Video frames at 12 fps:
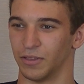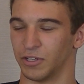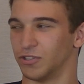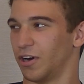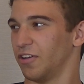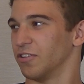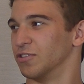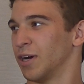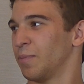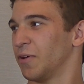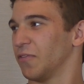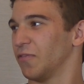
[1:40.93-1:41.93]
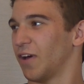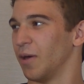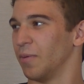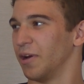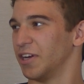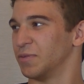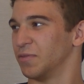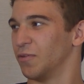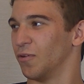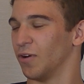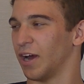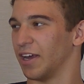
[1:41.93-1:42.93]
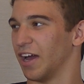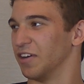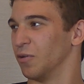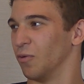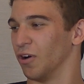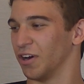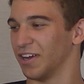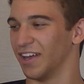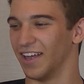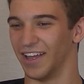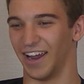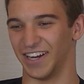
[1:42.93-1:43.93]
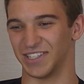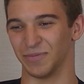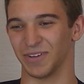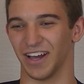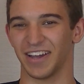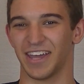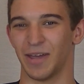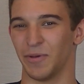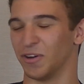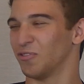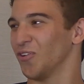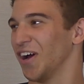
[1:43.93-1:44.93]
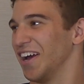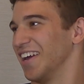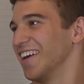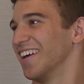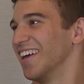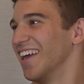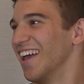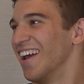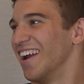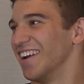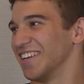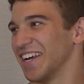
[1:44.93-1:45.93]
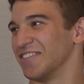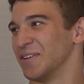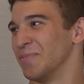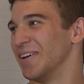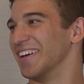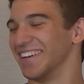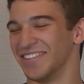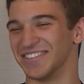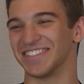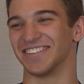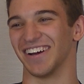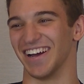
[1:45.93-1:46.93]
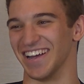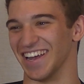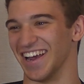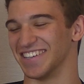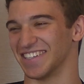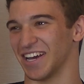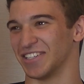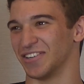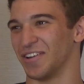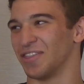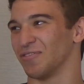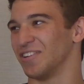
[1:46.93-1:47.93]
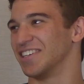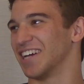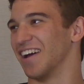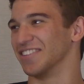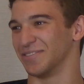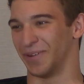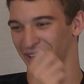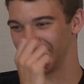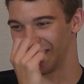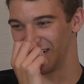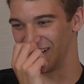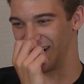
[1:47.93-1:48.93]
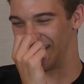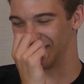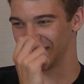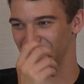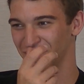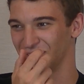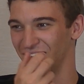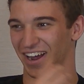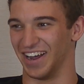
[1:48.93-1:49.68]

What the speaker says: The trailer dropped like 5 minutes before I got into work, and some guy came in crying. He was crying. Yeah, he's like, I saw it 3 times in my car, and he was like crying.